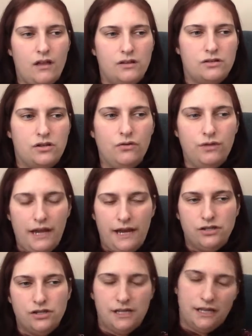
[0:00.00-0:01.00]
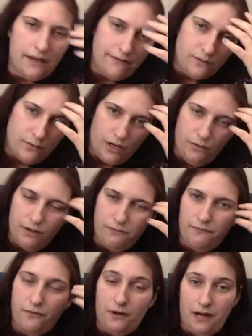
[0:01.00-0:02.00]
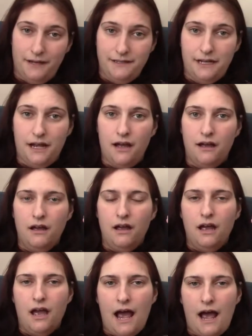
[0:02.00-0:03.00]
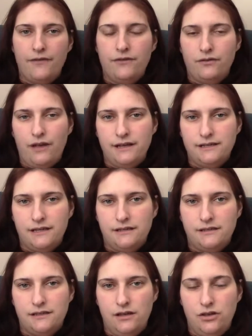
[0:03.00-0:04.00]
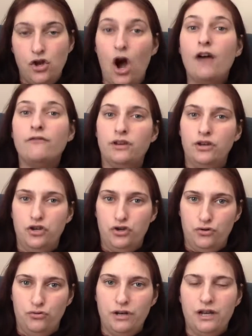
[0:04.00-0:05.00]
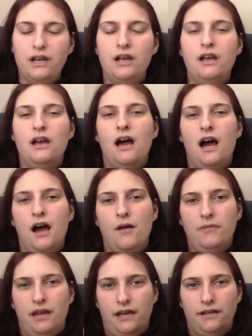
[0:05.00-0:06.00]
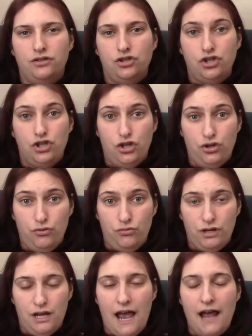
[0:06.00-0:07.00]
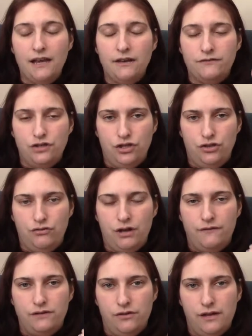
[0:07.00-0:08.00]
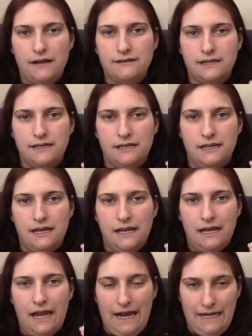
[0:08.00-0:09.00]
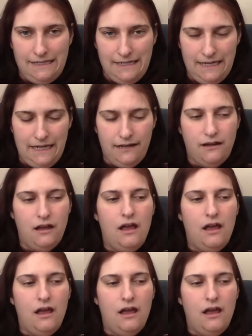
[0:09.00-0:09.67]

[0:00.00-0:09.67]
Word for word: So the agency that I was working with for India had their license not renewed in June, end of June of 2018.